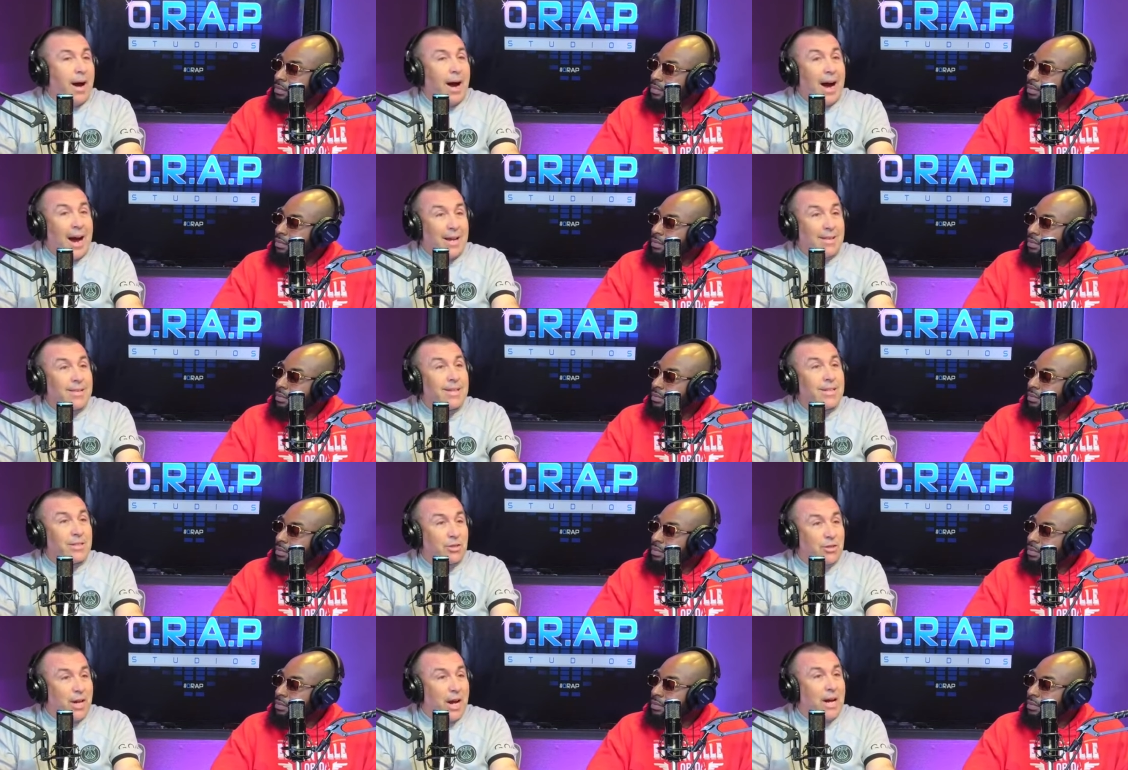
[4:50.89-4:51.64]
Speaker 1: I
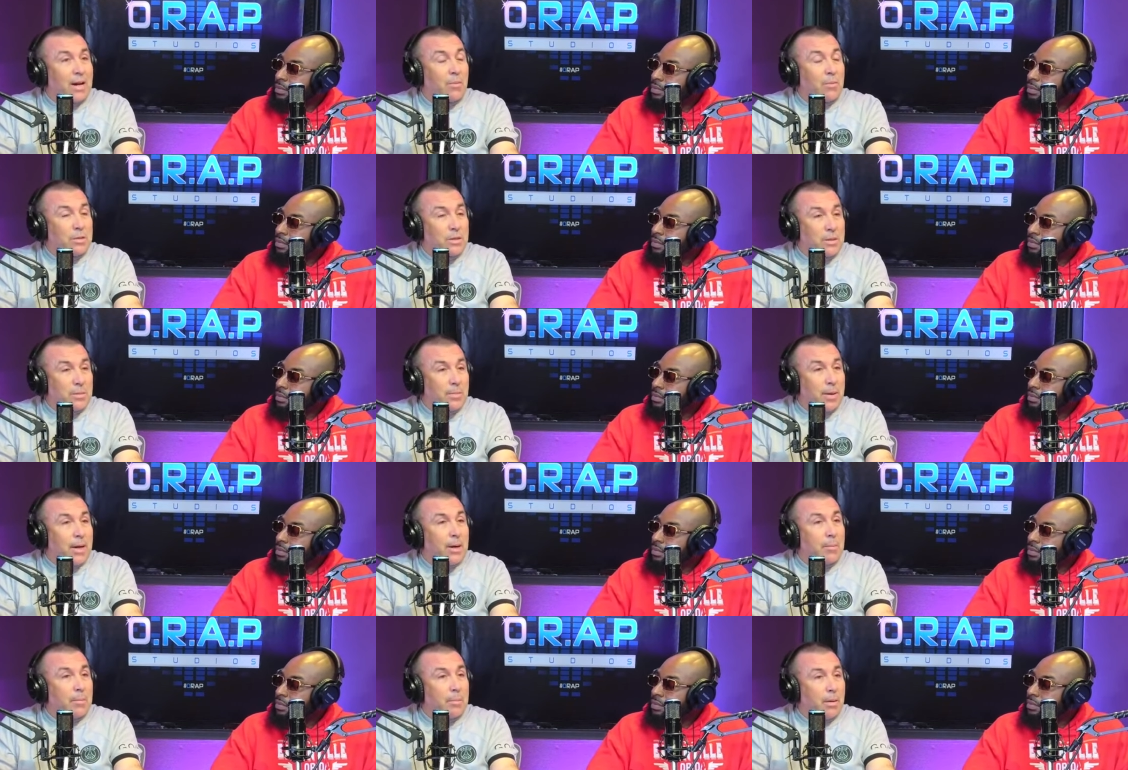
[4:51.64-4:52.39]
think Shaq was the
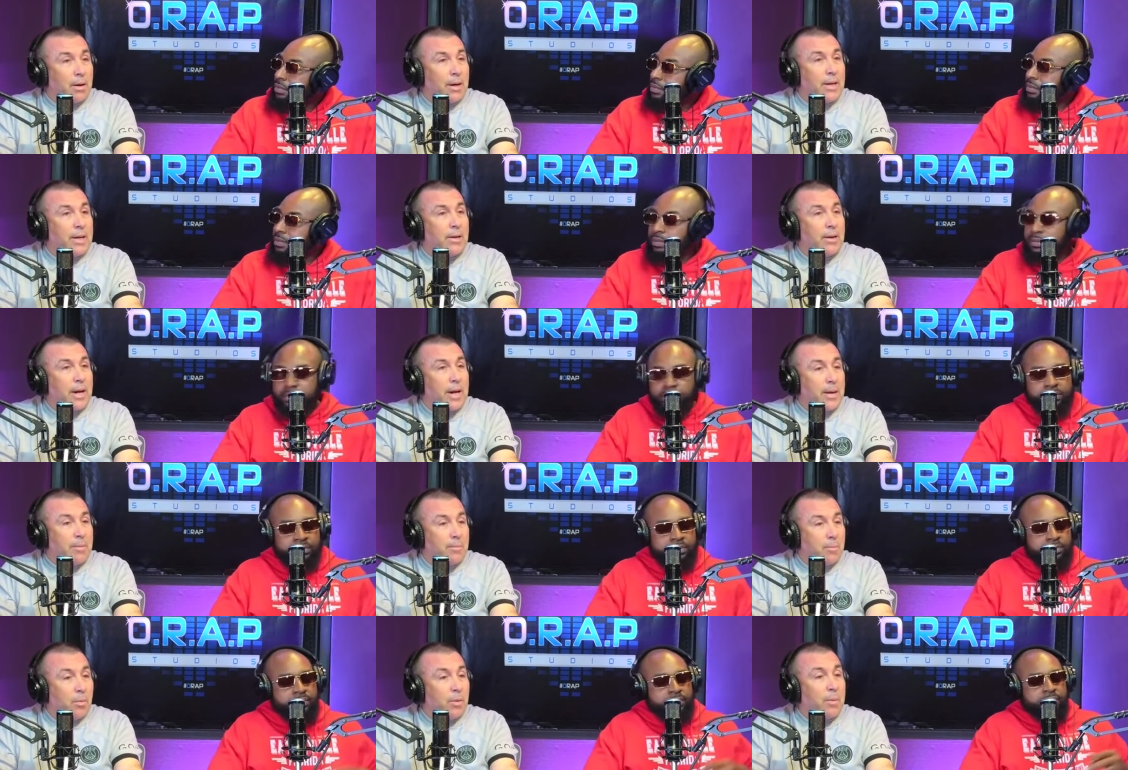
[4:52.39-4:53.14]
better player
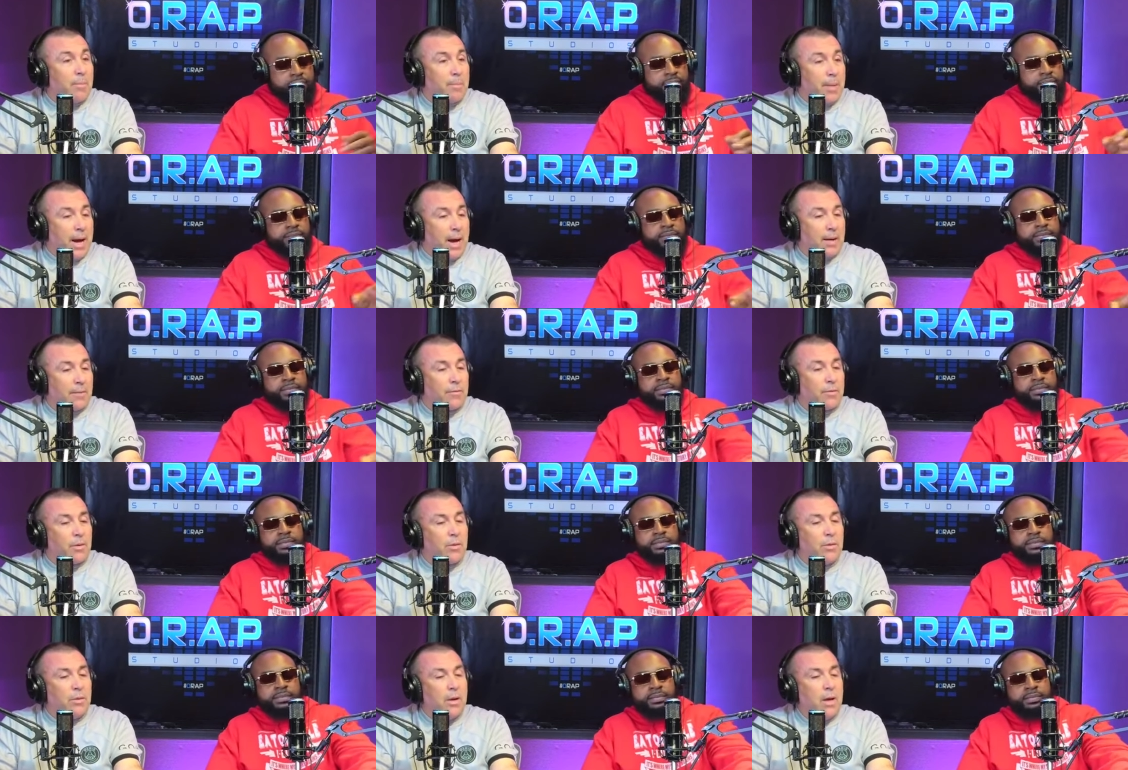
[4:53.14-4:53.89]
and more
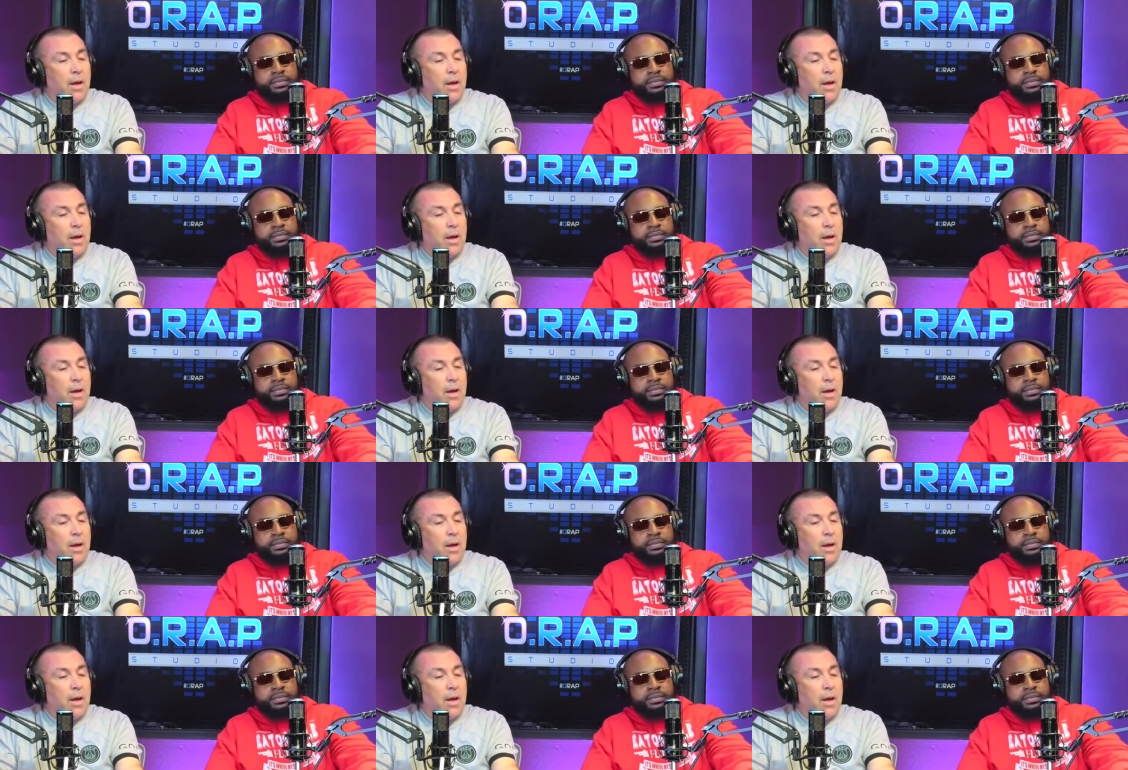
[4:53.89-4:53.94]
impactful.